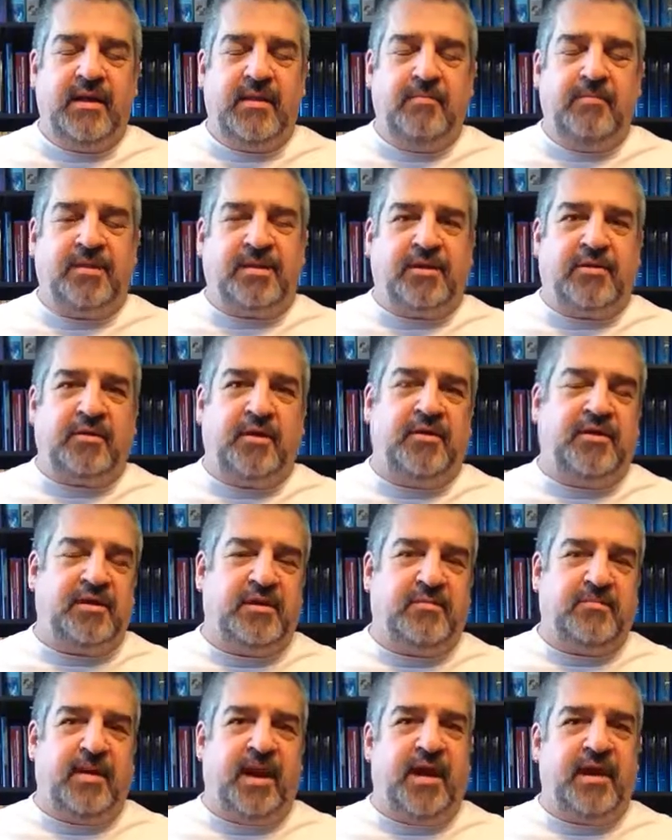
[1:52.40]
But the truth of
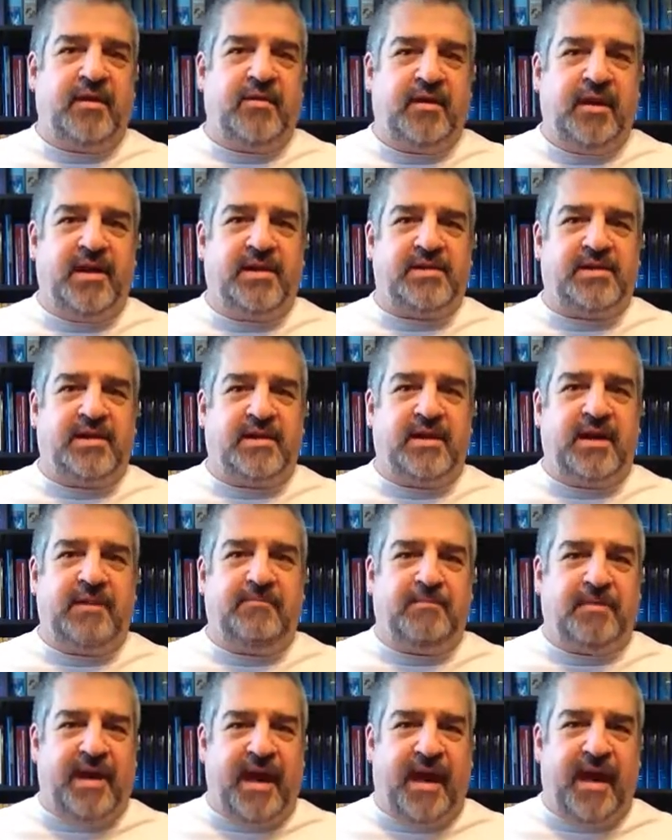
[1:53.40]
the matter is that
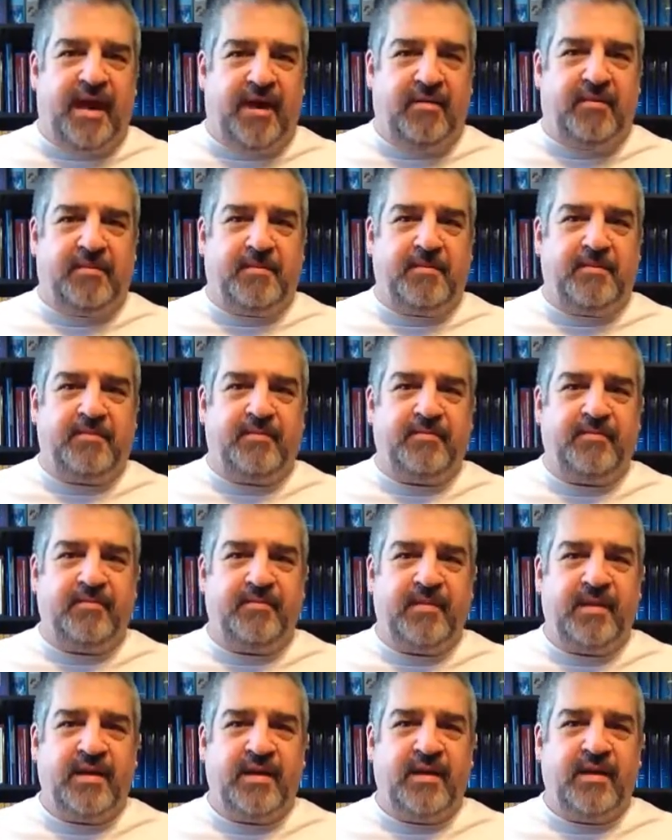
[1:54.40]
deep down,
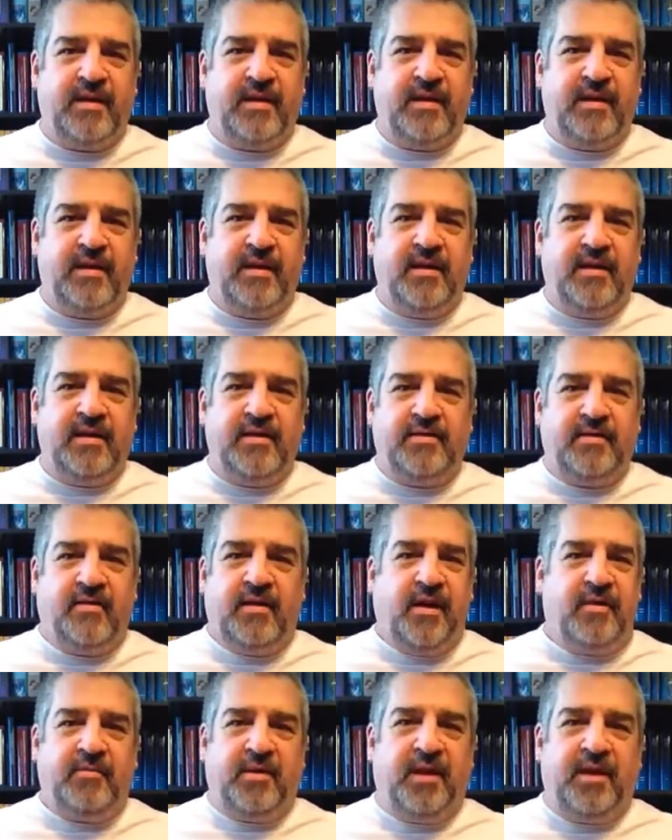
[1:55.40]
they're
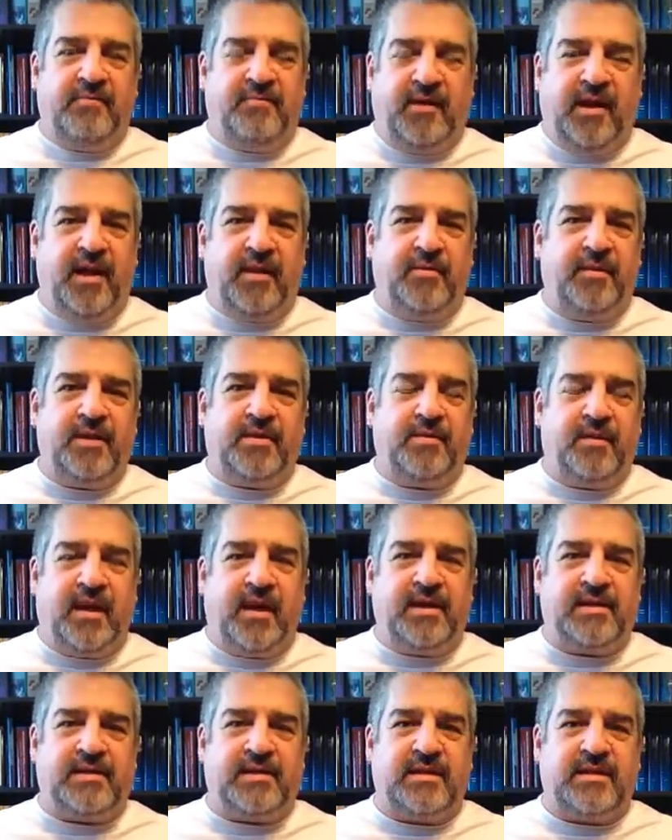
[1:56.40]
not really following
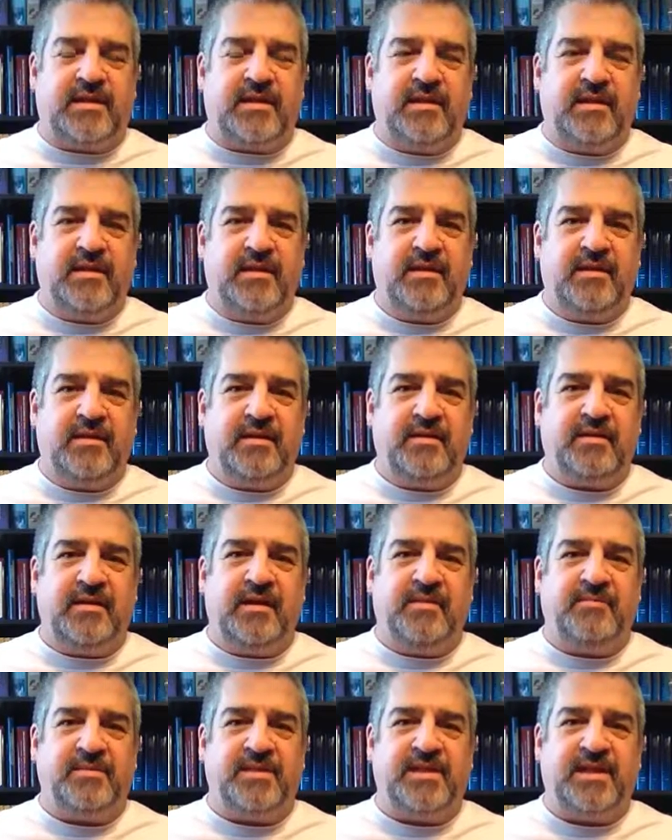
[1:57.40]
Christ
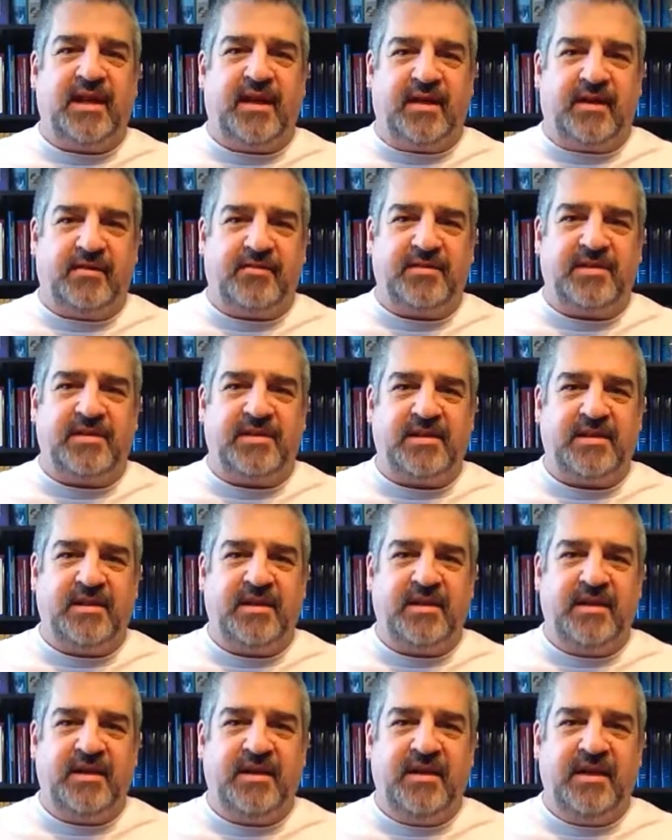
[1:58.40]
themselves.
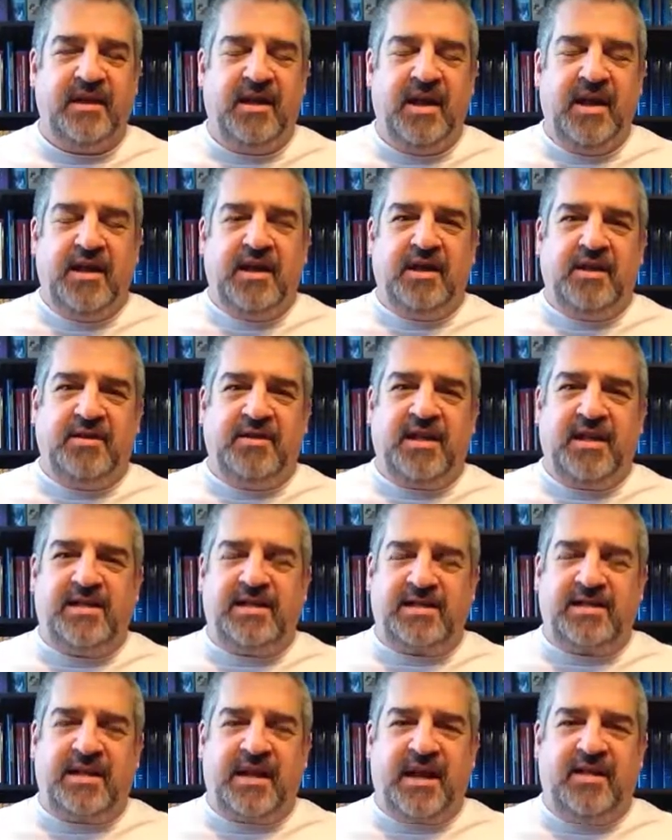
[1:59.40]

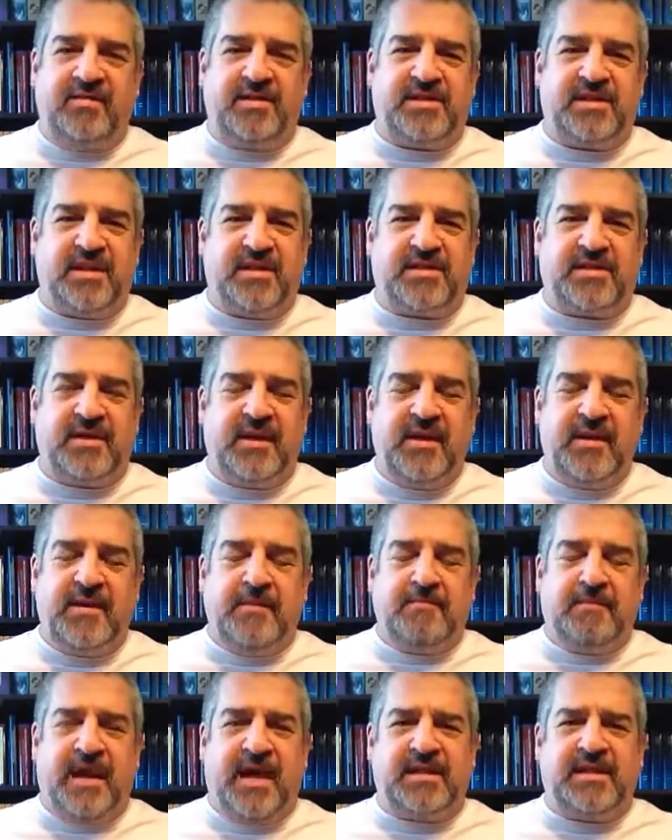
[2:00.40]
Jesus gave us this
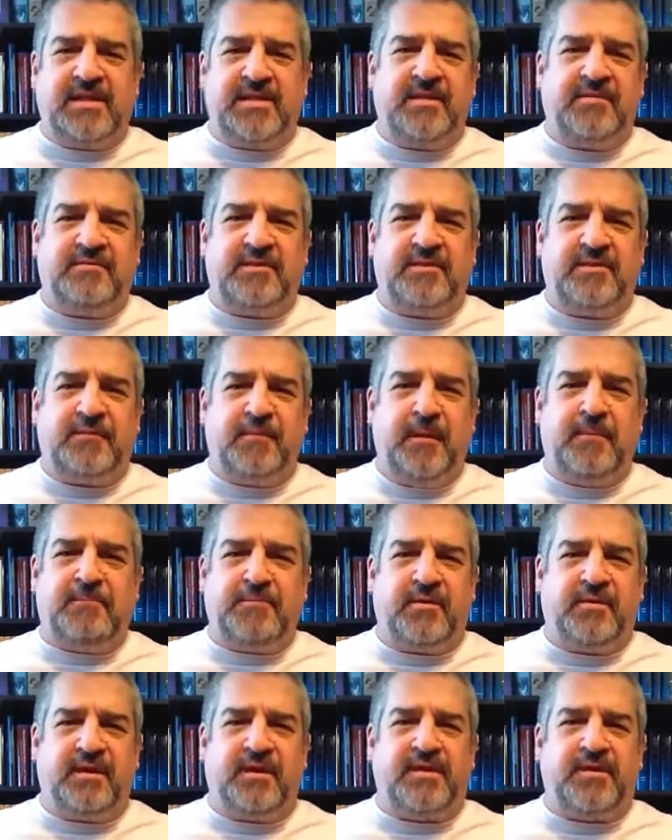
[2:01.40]
passage of
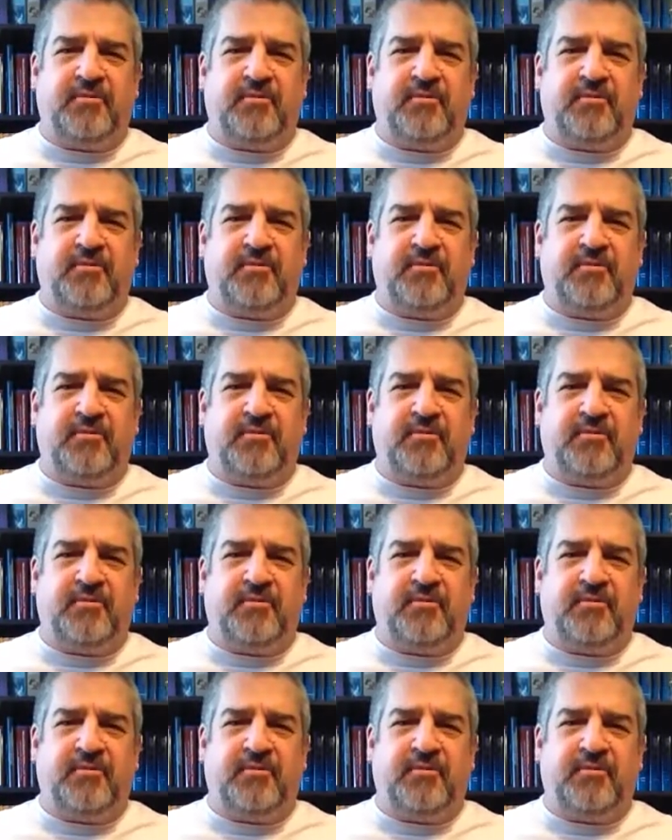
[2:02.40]
Scripture that's a